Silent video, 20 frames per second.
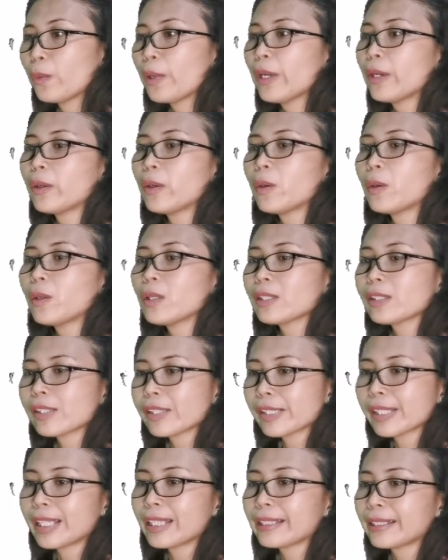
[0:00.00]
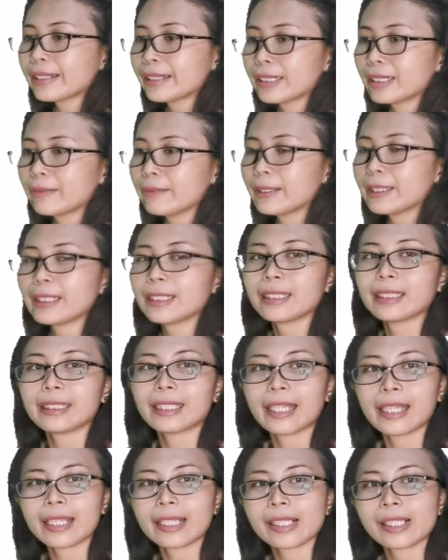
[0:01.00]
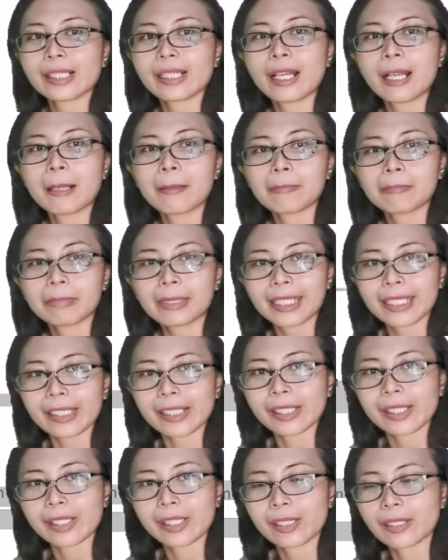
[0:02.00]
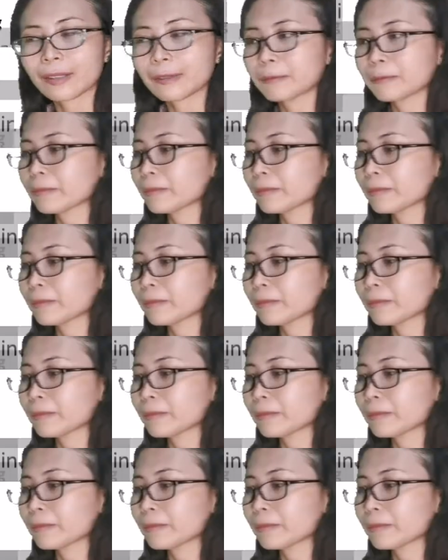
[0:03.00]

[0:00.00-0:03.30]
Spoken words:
where all cell activity takes place.